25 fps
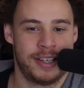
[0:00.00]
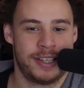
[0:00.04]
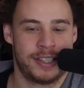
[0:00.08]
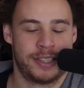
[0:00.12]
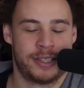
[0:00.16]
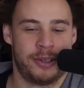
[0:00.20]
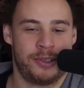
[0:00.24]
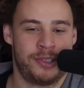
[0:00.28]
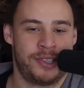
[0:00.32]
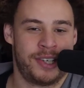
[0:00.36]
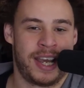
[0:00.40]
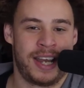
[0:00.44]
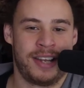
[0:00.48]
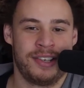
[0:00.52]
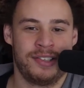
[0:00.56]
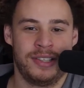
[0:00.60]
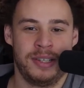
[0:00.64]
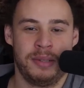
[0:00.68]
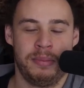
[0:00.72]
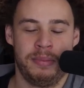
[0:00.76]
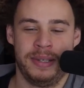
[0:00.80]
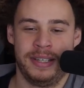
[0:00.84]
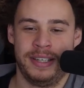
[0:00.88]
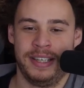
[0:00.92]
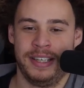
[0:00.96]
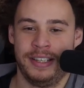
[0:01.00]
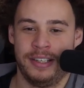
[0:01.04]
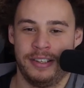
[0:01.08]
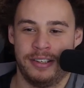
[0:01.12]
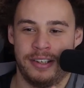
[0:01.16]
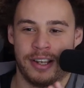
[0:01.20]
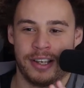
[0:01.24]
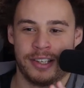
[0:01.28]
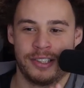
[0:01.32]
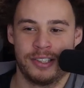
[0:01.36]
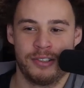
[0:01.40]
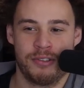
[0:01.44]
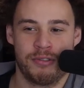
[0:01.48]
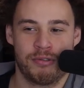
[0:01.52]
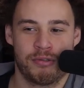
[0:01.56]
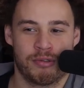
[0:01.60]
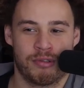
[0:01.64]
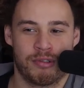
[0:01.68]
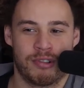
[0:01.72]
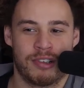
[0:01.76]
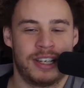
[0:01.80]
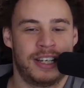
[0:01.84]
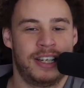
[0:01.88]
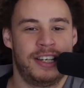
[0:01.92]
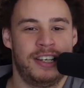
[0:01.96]
So ChatGPT doesn't
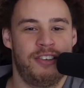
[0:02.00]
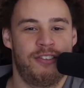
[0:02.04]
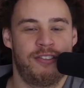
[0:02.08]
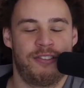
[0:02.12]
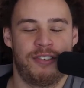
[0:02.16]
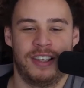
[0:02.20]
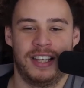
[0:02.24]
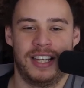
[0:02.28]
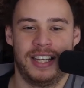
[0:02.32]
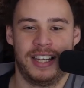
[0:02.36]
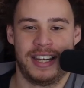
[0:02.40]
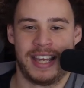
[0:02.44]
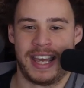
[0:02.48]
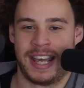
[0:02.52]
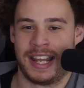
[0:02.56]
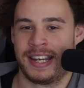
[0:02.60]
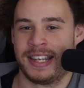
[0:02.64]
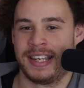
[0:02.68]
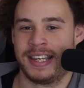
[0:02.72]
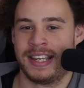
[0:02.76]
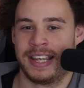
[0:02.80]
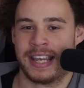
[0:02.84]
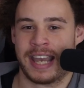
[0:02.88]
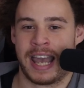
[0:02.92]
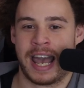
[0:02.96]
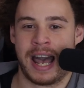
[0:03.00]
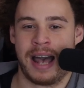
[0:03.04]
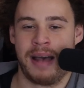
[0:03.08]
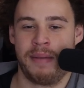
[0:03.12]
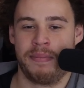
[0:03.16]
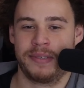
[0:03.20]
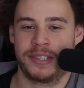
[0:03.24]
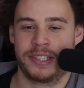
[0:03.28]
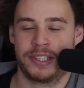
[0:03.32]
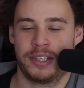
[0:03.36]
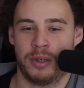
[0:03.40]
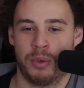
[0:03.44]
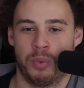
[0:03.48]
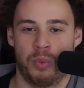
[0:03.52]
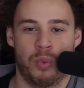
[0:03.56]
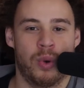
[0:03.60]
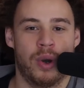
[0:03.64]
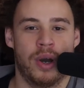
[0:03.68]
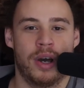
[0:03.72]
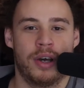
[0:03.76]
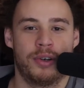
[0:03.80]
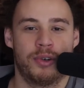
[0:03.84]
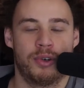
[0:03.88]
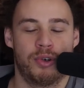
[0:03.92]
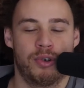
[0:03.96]
really fill in any gaps that
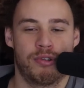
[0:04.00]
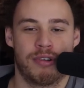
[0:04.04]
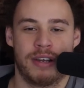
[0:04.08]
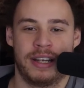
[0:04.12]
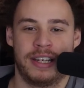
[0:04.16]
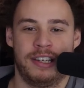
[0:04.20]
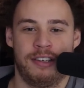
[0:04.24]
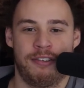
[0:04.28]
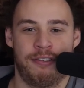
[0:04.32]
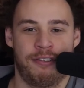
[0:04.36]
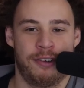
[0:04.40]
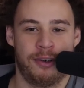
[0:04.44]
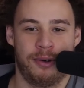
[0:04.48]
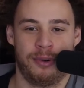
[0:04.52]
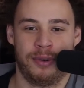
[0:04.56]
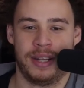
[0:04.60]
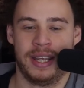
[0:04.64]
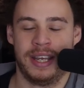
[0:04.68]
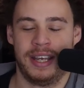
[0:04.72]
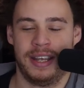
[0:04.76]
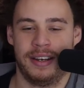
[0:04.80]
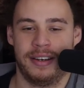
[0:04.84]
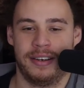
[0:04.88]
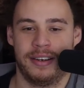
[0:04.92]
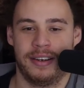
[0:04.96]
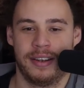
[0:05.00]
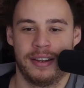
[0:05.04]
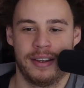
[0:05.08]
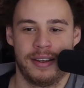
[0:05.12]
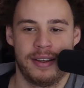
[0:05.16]
weren't already filled in.